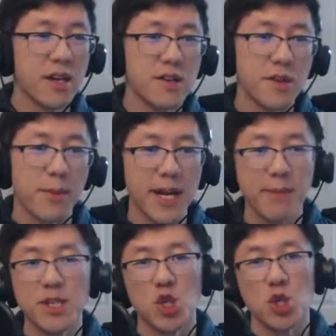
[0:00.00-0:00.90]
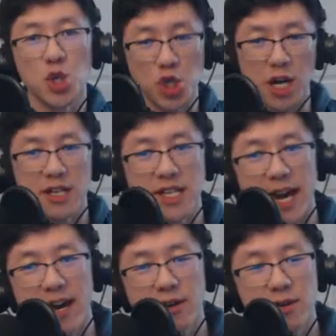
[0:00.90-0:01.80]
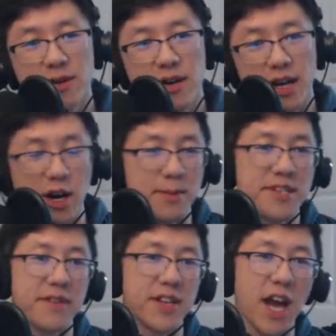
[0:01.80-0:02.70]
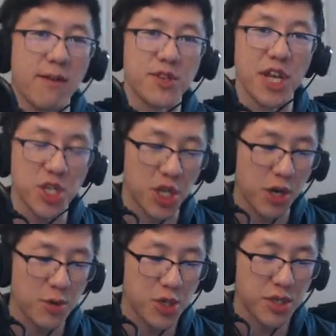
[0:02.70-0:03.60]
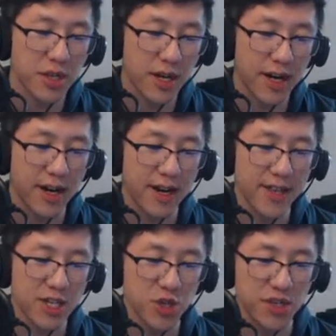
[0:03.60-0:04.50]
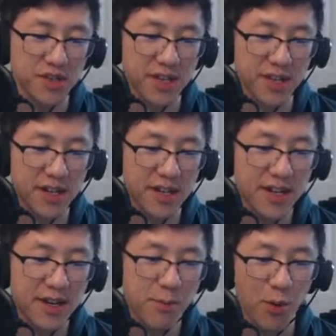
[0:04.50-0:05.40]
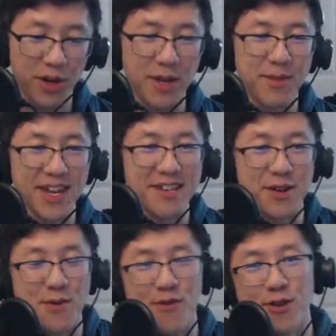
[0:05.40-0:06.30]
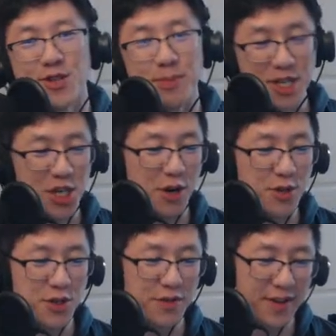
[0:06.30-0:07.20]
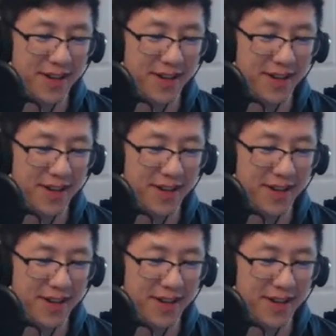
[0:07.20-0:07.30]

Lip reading: So my name is John Dow. I call myself a conversation coach. That's just a more gimmicky term for a speech coach.